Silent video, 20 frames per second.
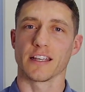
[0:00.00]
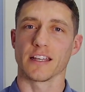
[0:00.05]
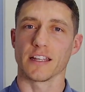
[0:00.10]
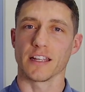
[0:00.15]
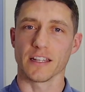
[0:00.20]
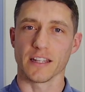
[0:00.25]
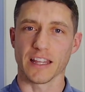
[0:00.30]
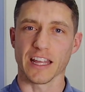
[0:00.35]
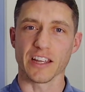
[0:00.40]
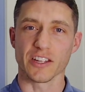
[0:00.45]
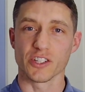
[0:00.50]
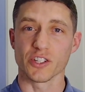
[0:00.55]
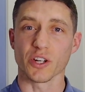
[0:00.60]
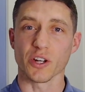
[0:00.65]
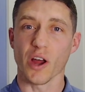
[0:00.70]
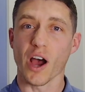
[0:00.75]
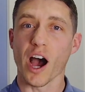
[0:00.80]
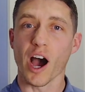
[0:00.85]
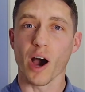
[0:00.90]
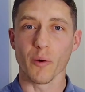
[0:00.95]
they
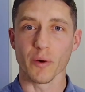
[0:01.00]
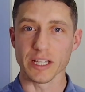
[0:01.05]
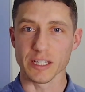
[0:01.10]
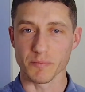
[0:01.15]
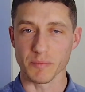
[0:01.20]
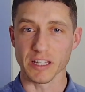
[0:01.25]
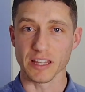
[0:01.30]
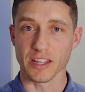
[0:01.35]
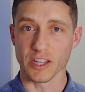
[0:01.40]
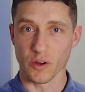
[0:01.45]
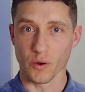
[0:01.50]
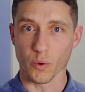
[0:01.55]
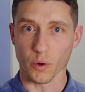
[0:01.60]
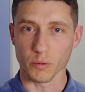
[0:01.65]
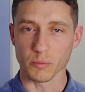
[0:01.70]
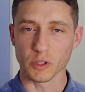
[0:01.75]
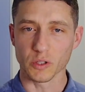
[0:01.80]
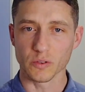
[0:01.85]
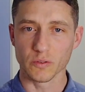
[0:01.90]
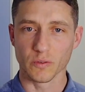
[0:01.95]
shouldn't always be the
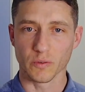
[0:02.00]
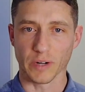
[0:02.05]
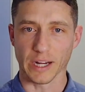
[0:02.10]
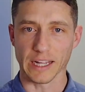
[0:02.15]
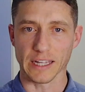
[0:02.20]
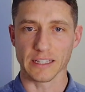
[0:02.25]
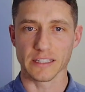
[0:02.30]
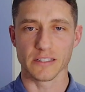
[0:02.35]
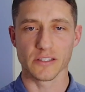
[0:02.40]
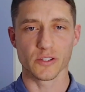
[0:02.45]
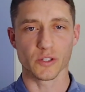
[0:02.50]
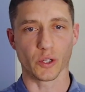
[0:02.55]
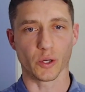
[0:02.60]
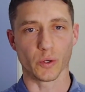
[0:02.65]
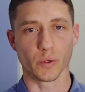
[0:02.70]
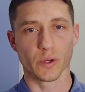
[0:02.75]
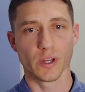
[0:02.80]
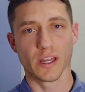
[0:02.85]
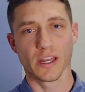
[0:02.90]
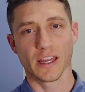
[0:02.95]
normal, right?
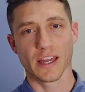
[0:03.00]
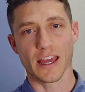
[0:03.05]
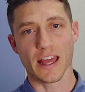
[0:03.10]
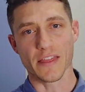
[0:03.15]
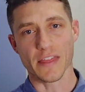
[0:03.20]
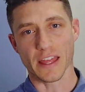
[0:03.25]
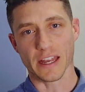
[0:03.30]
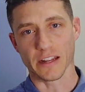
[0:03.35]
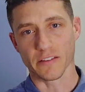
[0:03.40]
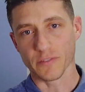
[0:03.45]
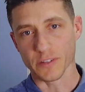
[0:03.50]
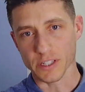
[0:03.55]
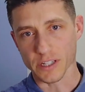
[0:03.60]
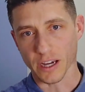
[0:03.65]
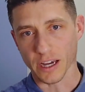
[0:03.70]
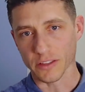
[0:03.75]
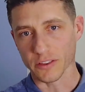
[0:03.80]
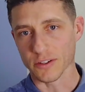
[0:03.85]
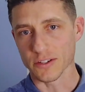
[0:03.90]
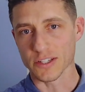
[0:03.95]
So, and then if a
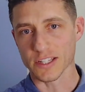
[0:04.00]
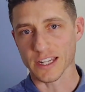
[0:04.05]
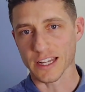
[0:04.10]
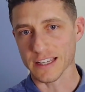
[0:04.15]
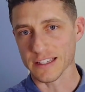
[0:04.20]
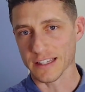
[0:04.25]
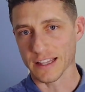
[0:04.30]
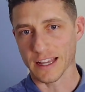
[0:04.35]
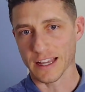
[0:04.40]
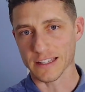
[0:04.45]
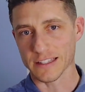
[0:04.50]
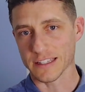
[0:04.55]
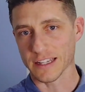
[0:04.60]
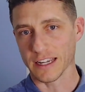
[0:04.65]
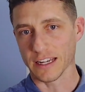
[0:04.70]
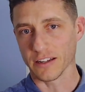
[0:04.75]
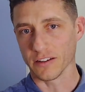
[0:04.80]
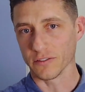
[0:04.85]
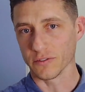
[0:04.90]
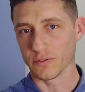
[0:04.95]
toddler stays in that
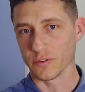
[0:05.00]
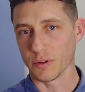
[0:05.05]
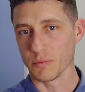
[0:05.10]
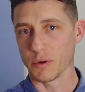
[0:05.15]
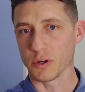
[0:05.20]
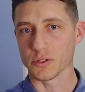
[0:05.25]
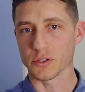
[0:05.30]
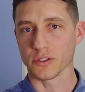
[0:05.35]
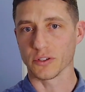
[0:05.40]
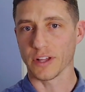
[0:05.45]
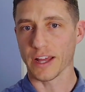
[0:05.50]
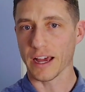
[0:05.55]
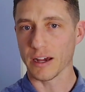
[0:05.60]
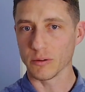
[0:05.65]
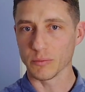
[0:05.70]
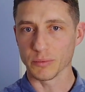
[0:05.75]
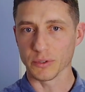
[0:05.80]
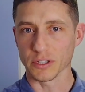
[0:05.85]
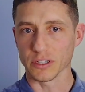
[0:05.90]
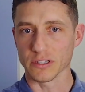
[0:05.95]
state of emotional
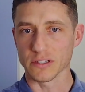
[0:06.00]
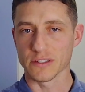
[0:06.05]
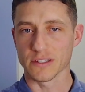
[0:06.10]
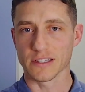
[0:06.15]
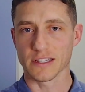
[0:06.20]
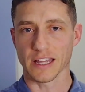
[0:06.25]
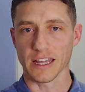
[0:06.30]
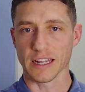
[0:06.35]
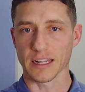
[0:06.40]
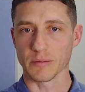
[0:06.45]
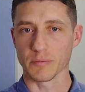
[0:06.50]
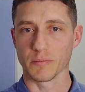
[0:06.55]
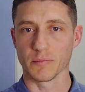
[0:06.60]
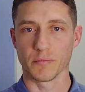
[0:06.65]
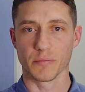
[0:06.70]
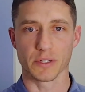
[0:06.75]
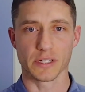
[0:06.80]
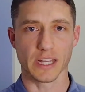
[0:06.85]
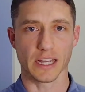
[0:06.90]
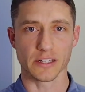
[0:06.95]
outbursts, then
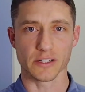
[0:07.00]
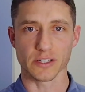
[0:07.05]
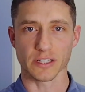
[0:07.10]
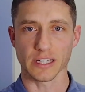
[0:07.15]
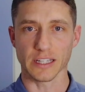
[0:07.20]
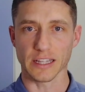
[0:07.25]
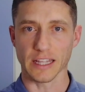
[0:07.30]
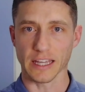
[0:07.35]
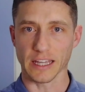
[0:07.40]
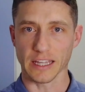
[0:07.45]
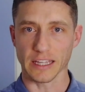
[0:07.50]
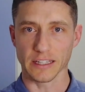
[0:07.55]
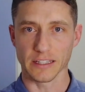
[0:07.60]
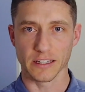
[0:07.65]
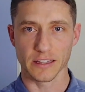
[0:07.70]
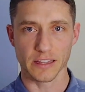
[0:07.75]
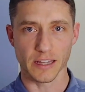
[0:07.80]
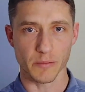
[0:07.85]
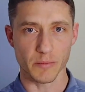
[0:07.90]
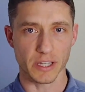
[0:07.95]
potentially they
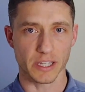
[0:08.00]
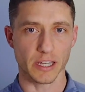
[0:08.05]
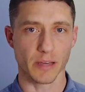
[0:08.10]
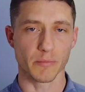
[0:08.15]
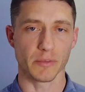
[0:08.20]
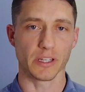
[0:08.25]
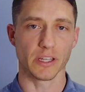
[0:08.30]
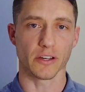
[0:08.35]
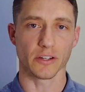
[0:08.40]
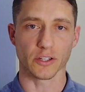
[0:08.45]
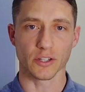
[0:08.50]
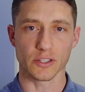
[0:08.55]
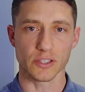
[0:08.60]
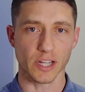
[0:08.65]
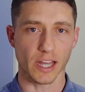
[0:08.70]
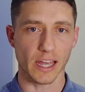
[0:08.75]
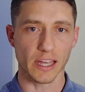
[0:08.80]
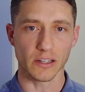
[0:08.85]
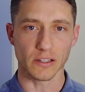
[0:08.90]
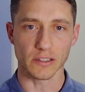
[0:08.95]
become a younger
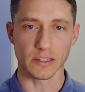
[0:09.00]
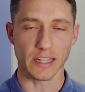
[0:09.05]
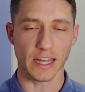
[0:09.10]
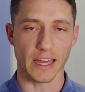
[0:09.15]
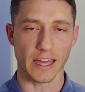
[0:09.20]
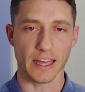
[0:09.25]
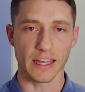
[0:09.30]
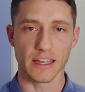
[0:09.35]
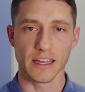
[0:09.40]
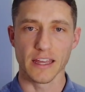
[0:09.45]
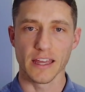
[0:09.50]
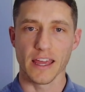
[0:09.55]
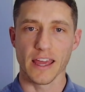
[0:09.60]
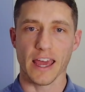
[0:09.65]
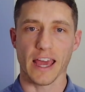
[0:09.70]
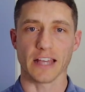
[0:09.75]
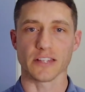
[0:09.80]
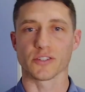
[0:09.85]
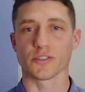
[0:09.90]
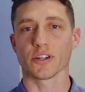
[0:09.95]
child that
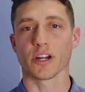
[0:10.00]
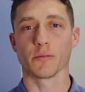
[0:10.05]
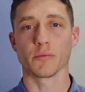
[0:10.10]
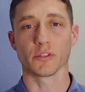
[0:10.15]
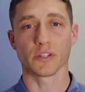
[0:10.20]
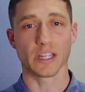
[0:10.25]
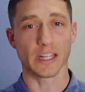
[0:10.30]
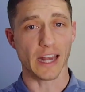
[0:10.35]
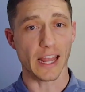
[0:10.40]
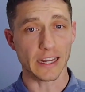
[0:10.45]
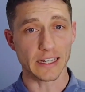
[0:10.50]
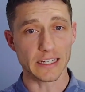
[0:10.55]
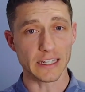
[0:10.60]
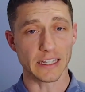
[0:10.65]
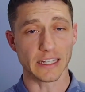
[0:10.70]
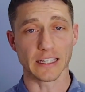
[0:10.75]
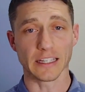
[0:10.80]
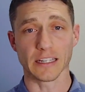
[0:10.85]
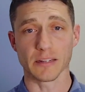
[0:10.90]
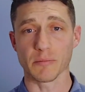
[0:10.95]
has trouble
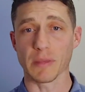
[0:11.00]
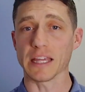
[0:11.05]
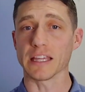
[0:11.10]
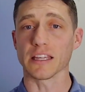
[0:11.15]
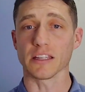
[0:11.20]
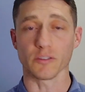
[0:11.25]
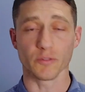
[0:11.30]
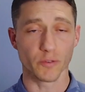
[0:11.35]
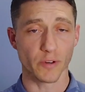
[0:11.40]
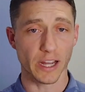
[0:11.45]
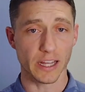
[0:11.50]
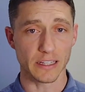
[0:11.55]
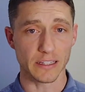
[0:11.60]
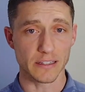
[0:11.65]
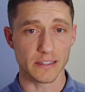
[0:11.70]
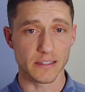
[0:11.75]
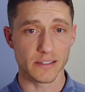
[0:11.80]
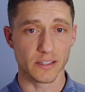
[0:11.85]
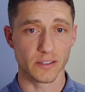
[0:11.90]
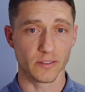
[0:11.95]
connecting and making
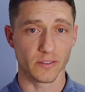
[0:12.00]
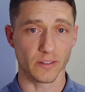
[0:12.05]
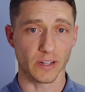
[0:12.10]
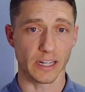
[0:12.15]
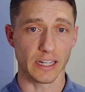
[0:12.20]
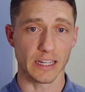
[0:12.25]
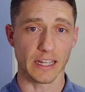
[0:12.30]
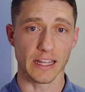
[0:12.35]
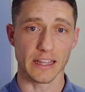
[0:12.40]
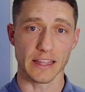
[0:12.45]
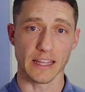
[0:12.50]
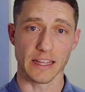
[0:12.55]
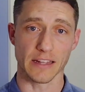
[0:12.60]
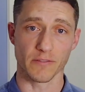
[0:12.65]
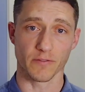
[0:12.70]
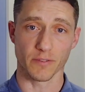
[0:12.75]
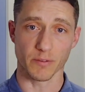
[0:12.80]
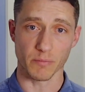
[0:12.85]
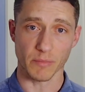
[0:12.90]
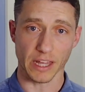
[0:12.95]
friends, right? And then
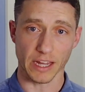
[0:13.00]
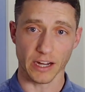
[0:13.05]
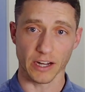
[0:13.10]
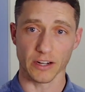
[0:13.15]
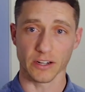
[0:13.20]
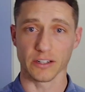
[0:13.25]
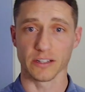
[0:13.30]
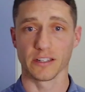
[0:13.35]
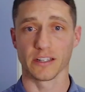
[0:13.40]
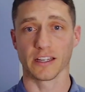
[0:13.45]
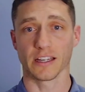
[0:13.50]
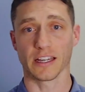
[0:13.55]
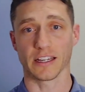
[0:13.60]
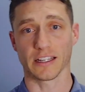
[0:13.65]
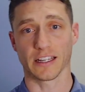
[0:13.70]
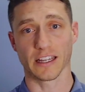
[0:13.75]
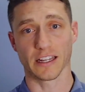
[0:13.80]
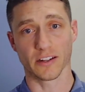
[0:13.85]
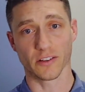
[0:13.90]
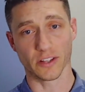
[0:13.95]
from there, a
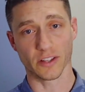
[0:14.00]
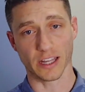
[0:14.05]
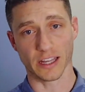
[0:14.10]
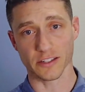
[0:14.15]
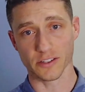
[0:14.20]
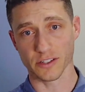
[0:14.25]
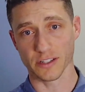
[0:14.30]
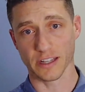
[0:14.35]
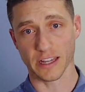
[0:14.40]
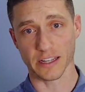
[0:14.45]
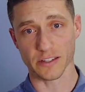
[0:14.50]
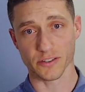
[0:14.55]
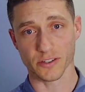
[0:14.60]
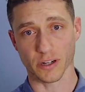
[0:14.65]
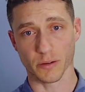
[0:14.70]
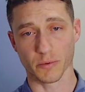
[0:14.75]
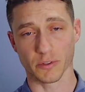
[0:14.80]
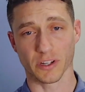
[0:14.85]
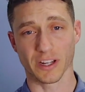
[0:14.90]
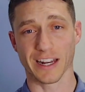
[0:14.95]
kiddo that has
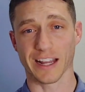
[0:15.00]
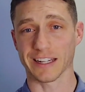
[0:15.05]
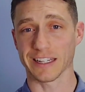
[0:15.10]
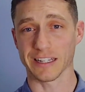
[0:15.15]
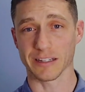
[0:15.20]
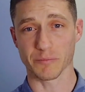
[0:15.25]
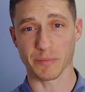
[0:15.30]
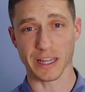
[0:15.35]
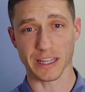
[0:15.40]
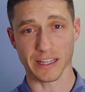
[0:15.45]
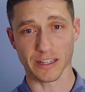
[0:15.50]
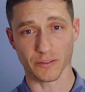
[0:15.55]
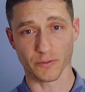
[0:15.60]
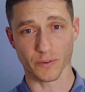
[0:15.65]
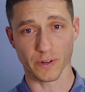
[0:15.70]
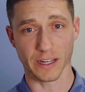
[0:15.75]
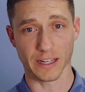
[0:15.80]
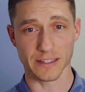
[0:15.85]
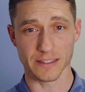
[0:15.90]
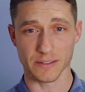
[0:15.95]
trouble connecting and making
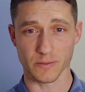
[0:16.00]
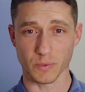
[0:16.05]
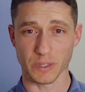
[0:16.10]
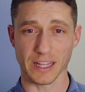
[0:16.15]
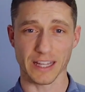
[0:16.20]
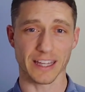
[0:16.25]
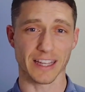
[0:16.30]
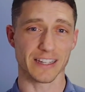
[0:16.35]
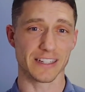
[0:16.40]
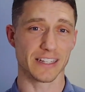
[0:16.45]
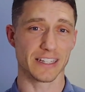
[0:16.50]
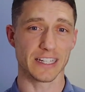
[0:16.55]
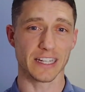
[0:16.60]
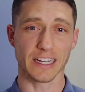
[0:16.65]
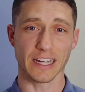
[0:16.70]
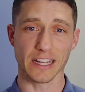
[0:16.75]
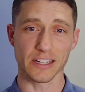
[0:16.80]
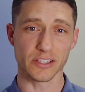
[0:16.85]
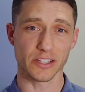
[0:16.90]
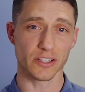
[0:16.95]
friends, when they get into
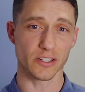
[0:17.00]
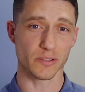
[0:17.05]
teenage years,